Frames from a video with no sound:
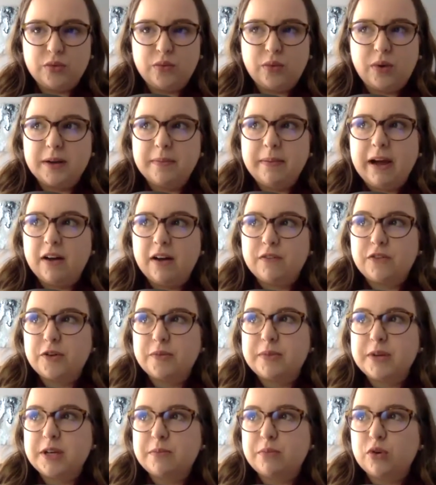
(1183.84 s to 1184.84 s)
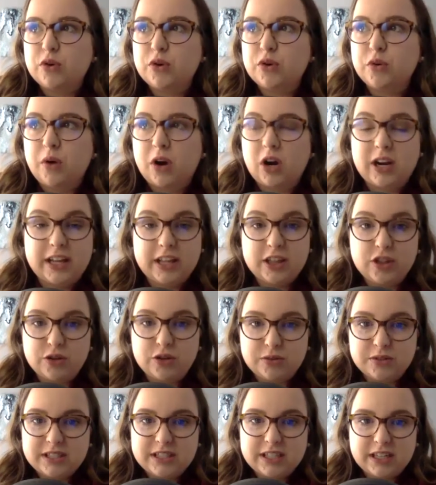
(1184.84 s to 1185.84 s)
what about for people who are in
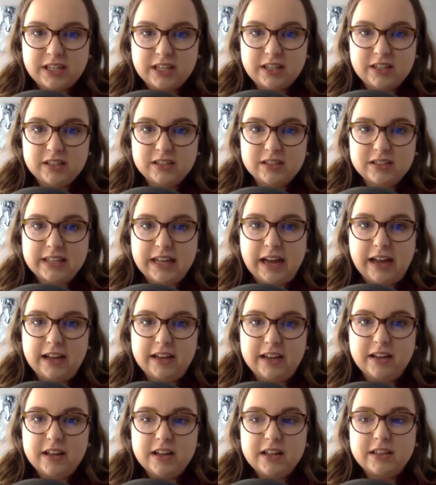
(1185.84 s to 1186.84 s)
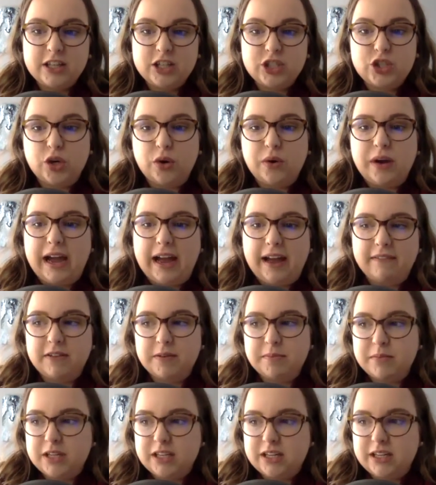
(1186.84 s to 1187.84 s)
those cities that they don't have
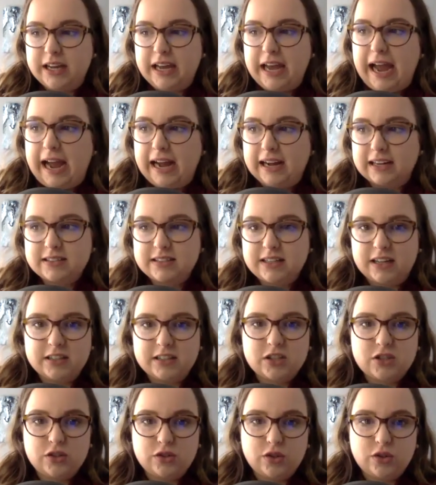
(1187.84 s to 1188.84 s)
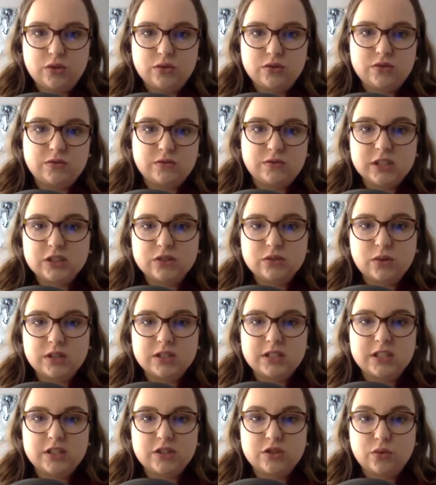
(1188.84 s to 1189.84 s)
immediate access to those
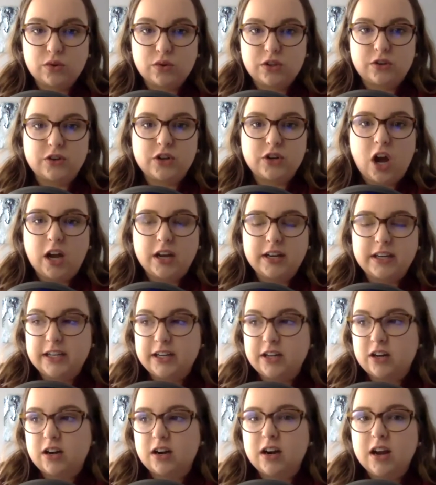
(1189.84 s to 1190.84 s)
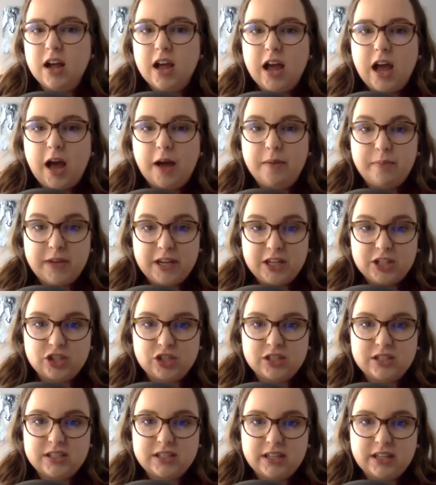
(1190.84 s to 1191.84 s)
resources, or they're not near a
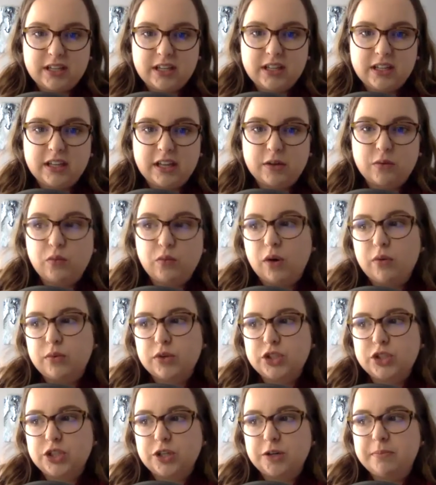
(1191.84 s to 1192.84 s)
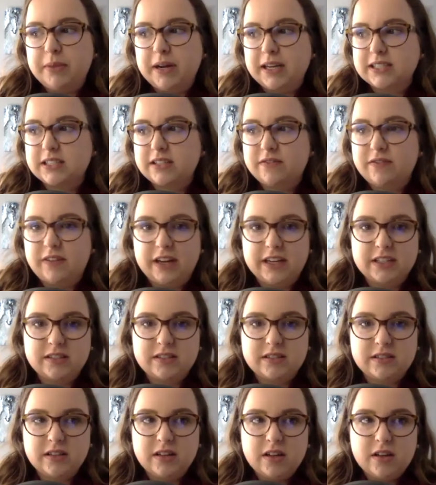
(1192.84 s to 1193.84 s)
major city? Like, what would your best
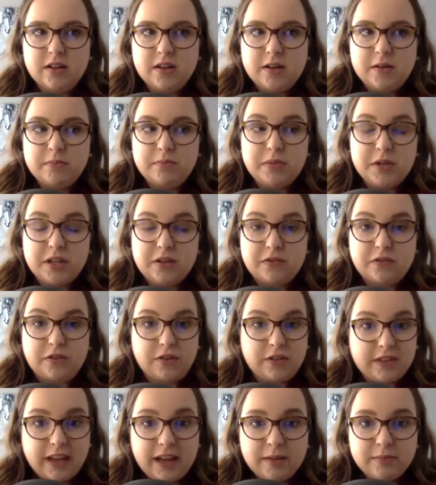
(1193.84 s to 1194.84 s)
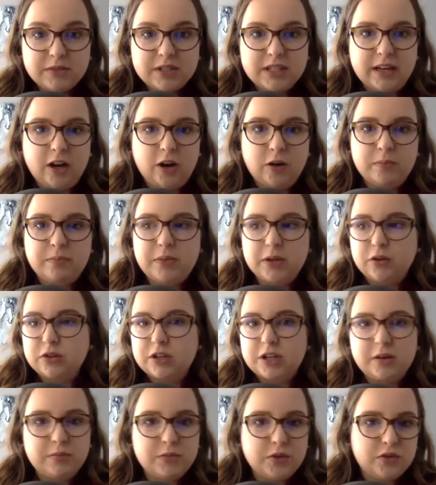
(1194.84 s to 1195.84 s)
advice be for them to help
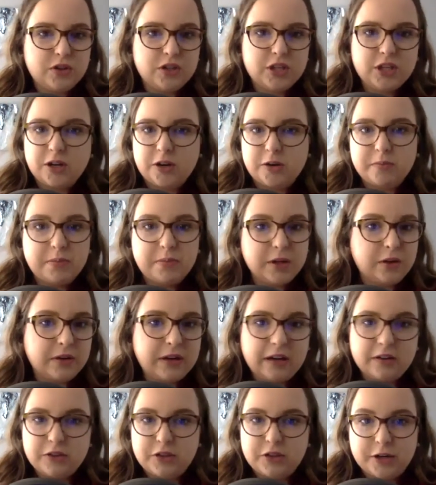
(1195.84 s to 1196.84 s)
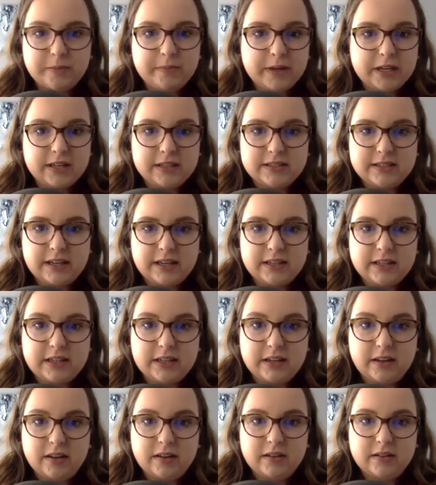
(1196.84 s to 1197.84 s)
build community or build out their biggest
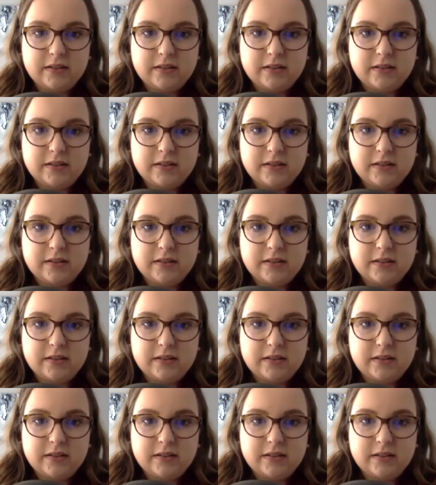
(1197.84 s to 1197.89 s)
idea?